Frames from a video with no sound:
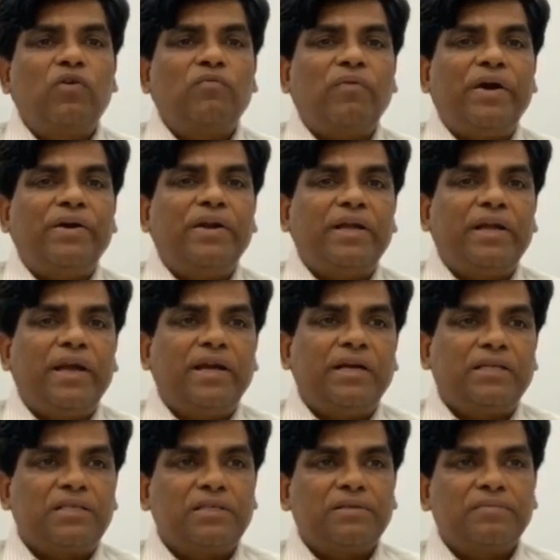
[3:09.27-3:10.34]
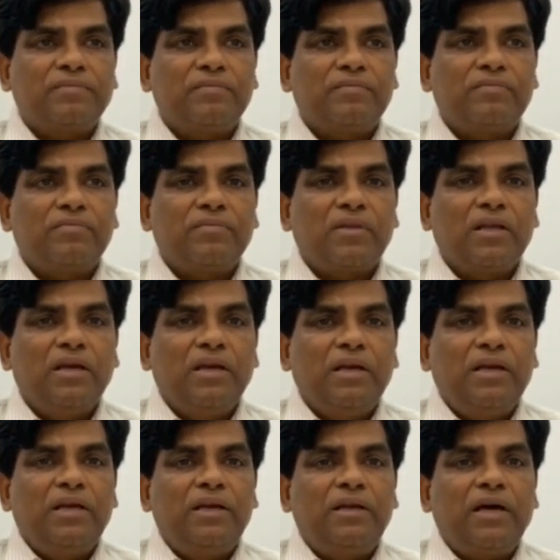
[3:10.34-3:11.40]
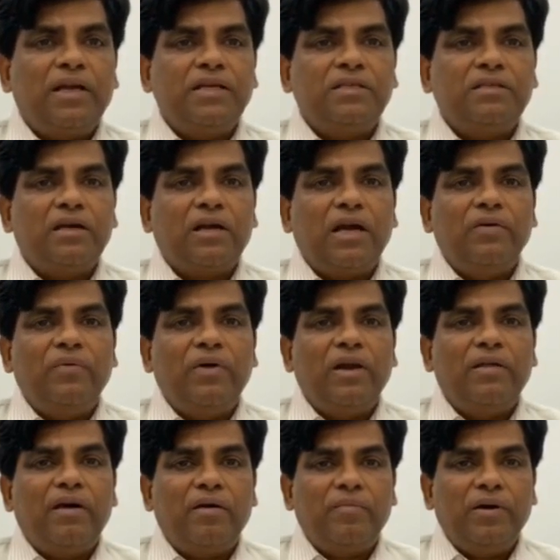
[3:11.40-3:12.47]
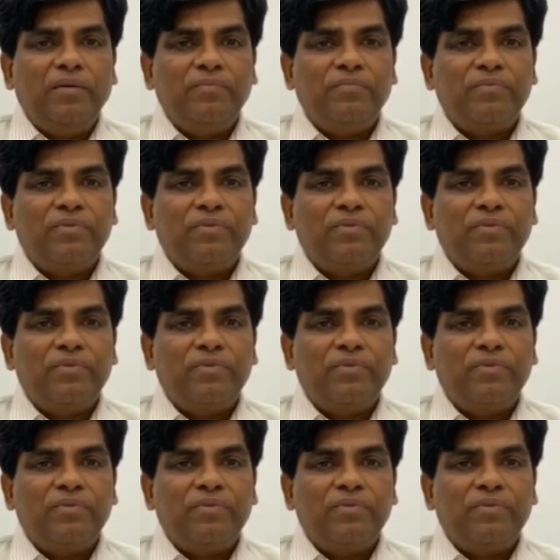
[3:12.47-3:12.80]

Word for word: or decades he nourished the Kaivalya Dhama.